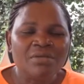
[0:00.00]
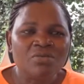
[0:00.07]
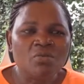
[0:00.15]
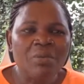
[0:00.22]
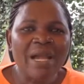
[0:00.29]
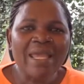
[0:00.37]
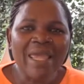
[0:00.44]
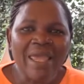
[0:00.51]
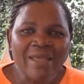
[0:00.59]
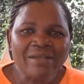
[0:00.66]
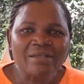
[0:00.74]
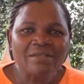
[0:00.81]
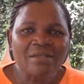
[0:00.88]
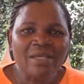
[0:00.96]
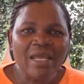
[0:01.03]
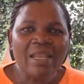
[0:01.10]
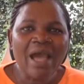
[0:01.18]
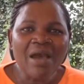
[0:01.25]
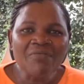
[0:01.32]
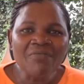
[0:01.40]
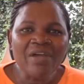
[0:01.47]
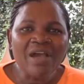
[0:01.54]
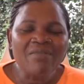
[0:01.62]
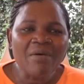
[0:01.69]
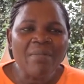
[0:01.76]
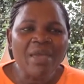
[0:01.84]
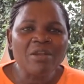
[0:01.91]
to bargain and have the
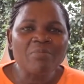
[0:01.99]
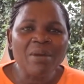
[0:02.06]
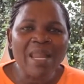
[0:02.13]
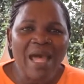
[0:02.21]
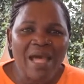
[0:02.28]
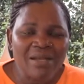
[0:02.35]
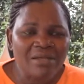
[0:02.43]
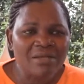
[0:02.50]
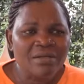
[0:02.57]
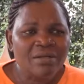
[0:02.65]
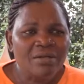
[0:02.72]
government plan